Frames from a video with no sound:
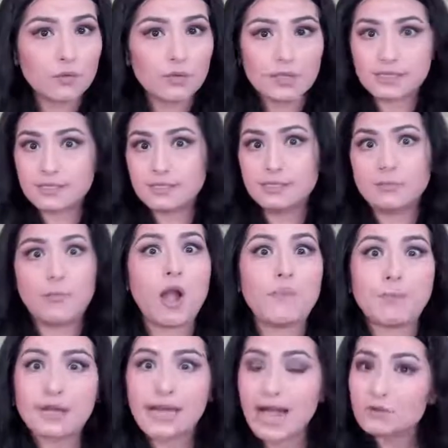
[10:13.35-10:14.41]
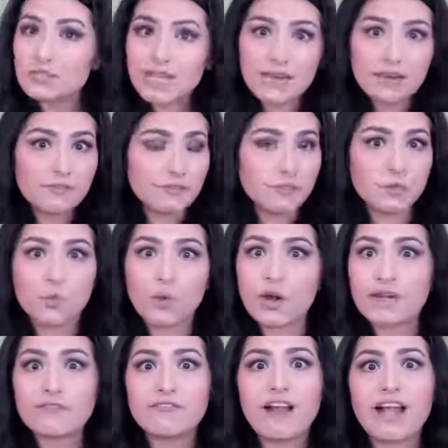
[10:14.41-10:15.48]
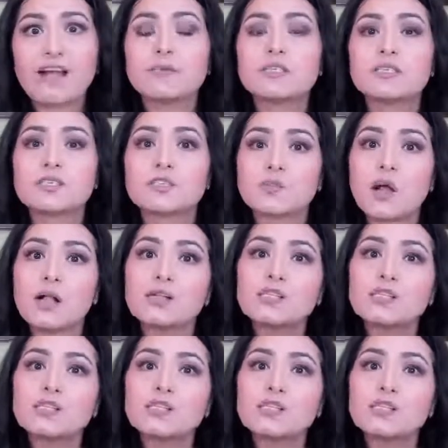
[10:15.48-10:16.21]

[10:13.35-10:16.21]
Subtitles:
this department, outside of this work environment as well.